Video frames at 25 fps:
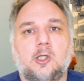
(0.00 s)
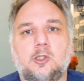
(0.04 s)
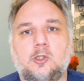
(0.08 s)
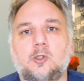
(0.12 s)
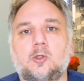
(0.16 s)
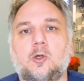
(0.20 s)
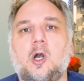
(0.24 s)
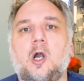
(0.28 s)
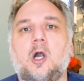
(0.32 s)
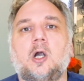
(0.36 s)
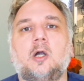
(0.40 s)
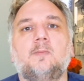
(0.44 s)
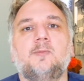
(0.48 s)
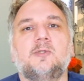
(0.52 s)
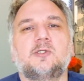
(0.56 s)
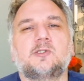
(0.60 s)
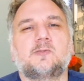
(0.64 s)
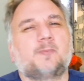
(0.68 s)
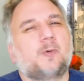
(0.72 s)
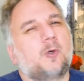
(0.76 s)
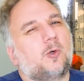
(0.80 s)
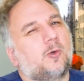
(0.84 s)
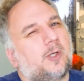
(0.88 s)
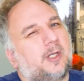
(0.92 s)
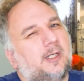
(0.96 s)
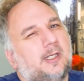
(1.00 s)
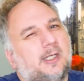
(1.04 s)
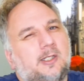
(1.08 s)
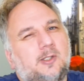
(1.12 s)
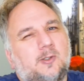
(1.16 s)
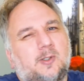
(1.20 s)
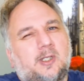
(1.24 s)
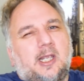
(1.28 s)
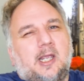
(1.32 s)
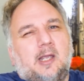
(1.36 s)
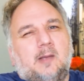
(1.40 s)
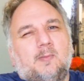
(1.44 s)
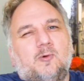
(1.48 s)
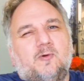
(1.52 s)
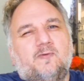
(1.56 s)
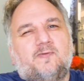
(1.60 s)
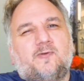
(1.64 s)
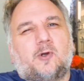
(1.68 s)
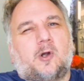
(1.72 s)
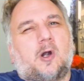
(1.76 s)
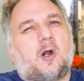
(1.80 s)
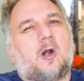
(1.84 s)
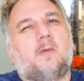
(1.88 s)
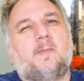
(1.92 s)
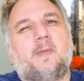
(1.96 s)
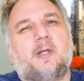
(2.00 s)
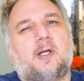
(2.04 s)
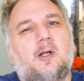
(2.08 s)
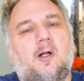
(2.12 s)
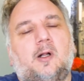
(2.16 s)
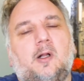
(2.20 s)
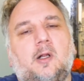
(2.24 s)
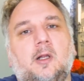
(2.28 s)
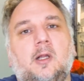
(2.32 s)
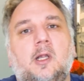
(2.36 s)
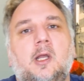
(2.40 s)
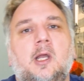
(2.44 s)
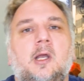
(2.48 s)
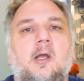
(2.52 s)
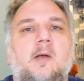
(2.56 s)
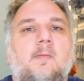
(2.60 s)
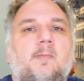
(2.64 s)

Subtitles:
your arm is broken and you can't move your arm at all.